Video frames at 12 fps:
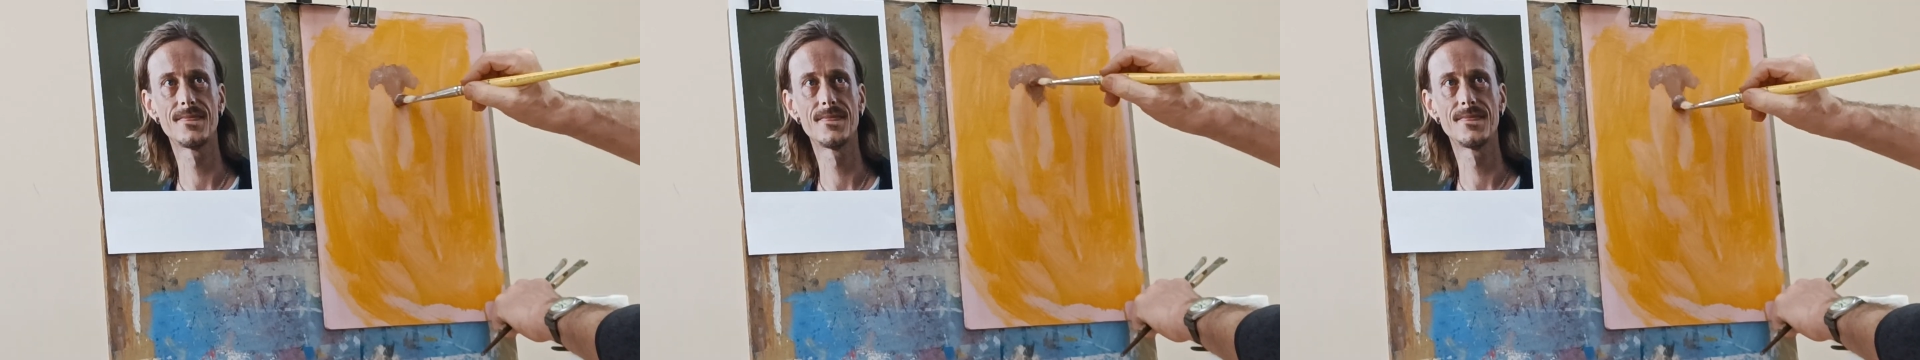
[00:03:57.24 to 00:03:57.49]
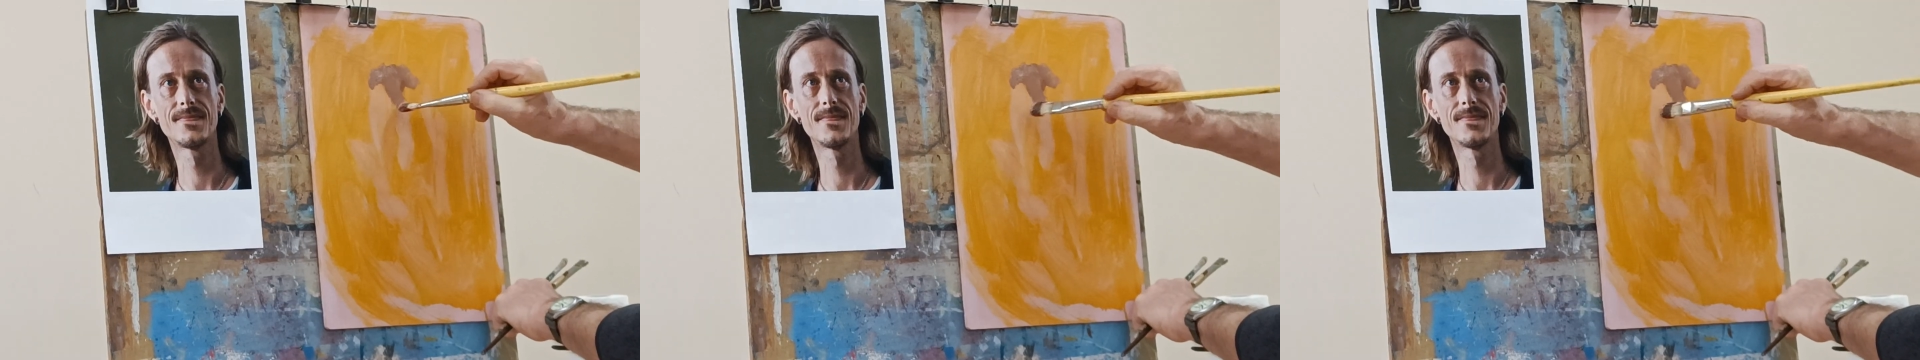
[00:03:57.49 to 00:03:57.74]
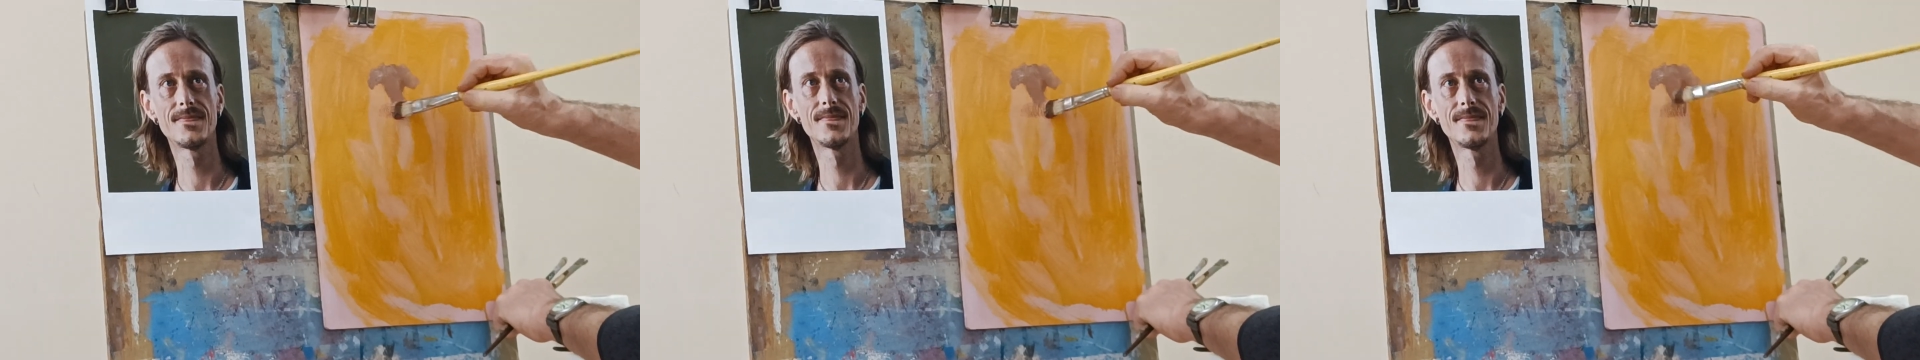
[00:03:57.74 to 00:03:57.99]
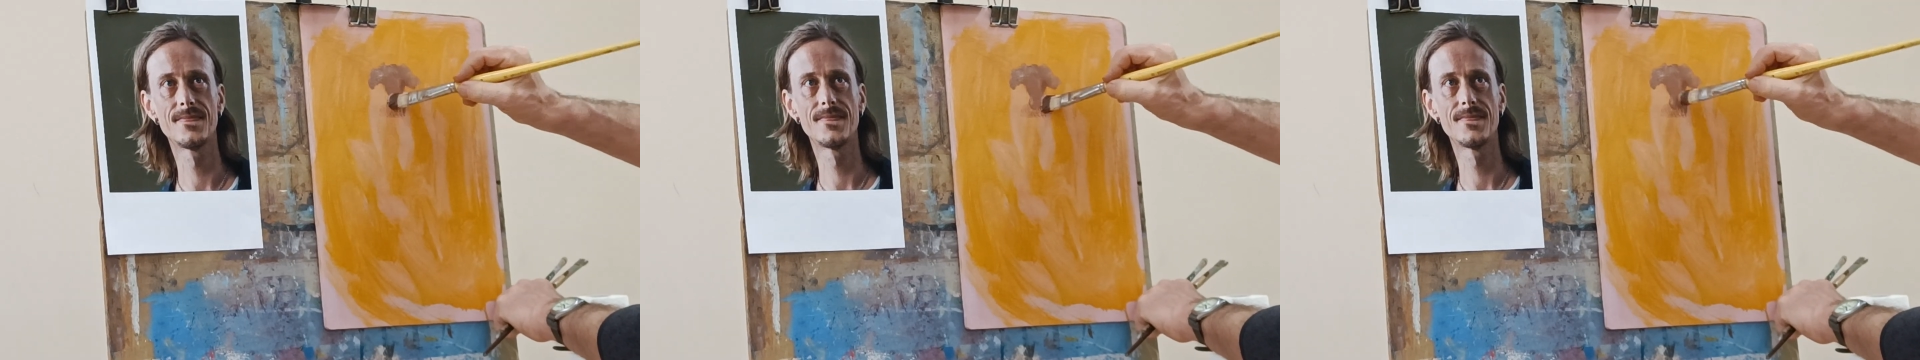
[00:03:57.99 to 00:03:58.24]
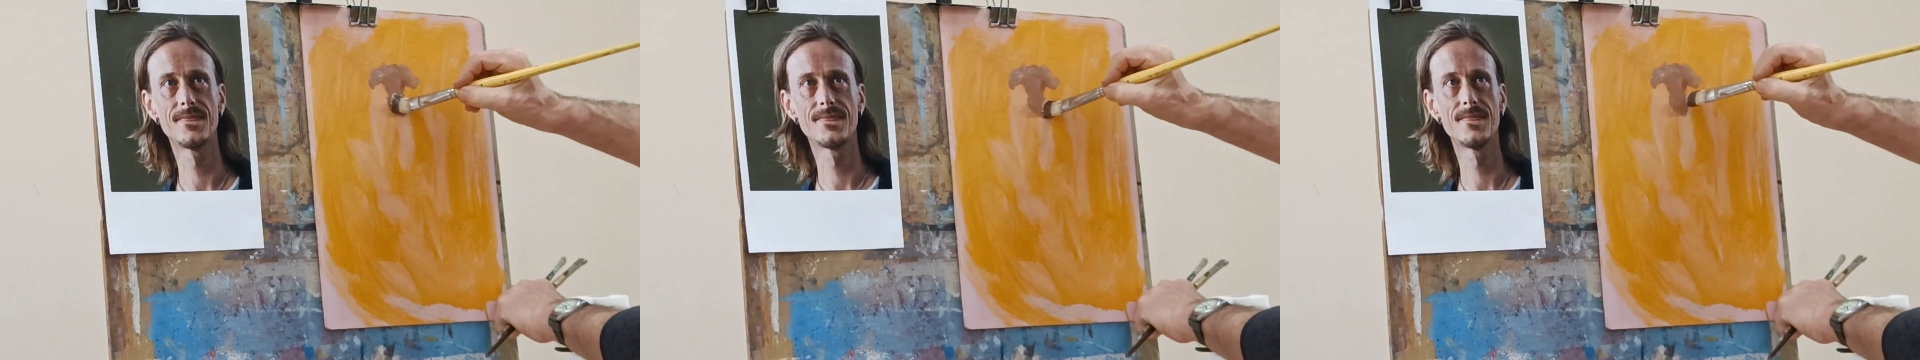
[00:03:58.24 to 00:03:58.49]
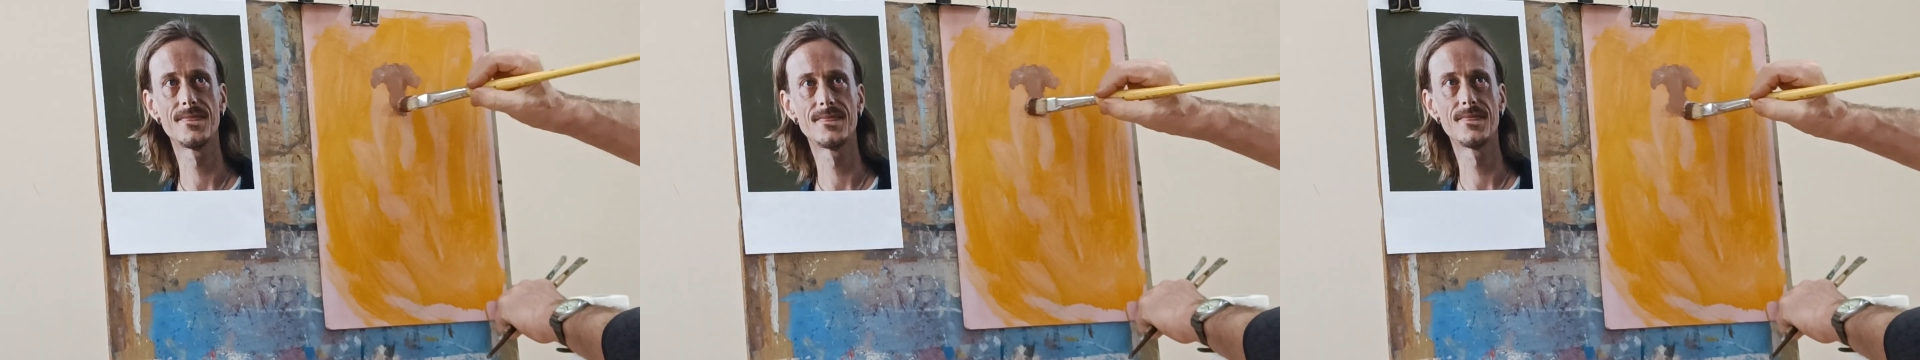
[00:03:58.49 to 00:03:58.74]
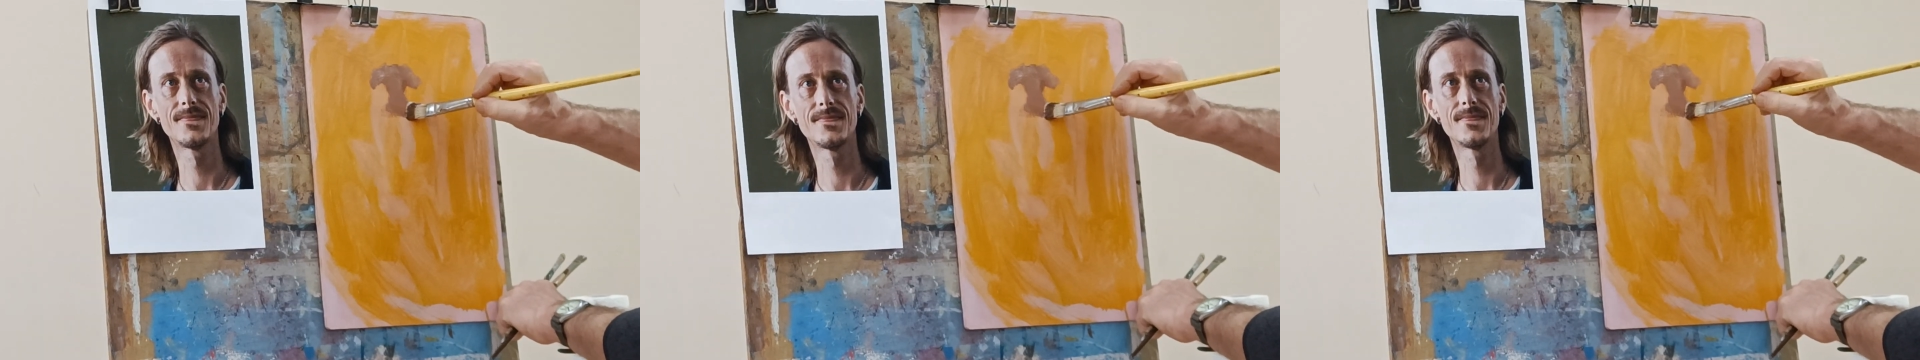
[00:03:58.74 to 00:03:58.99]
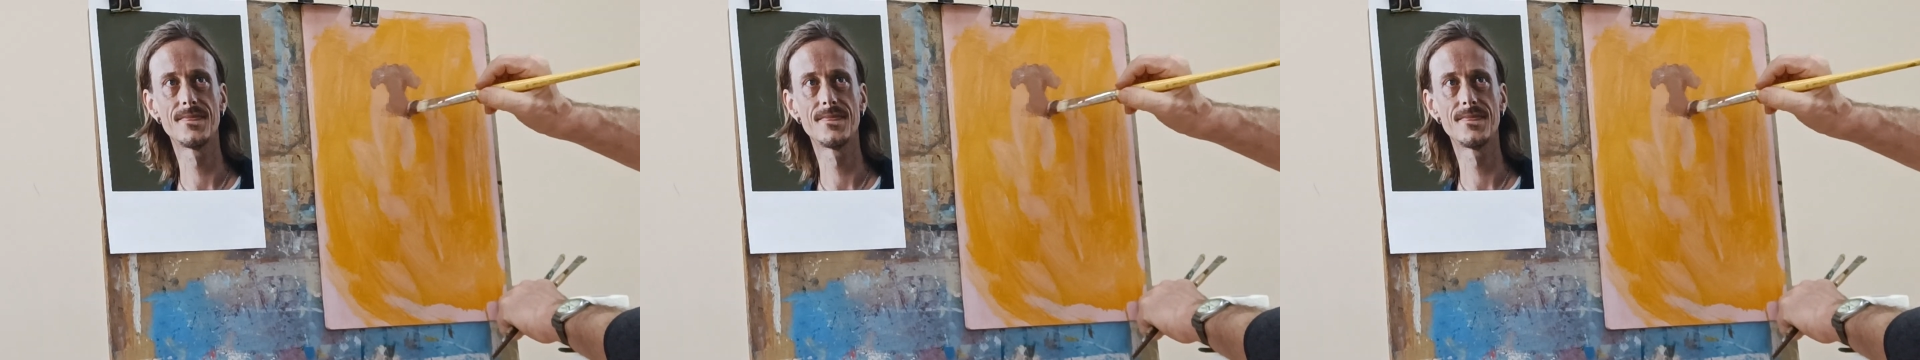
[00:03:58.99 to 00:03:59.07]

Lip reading: Like that across his forehead.